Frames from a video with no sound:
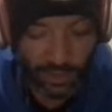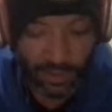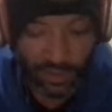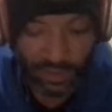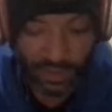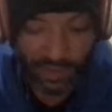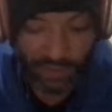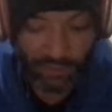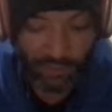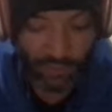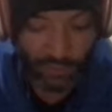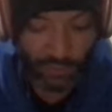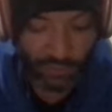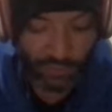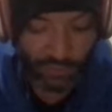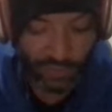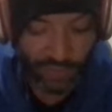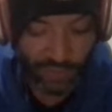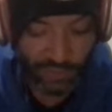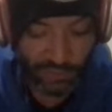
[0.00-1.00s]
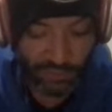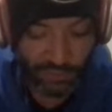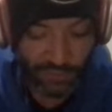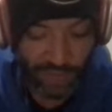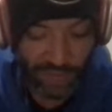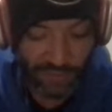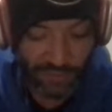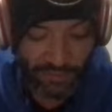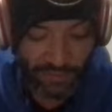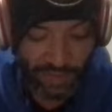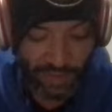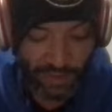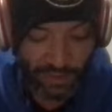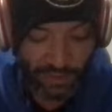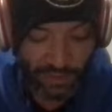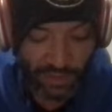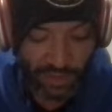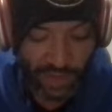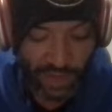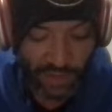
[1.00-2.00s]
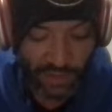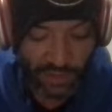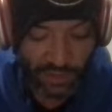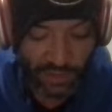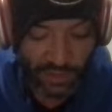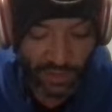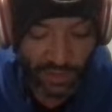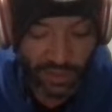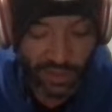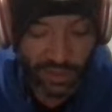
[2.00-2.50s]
Then, for a fee of $5,000,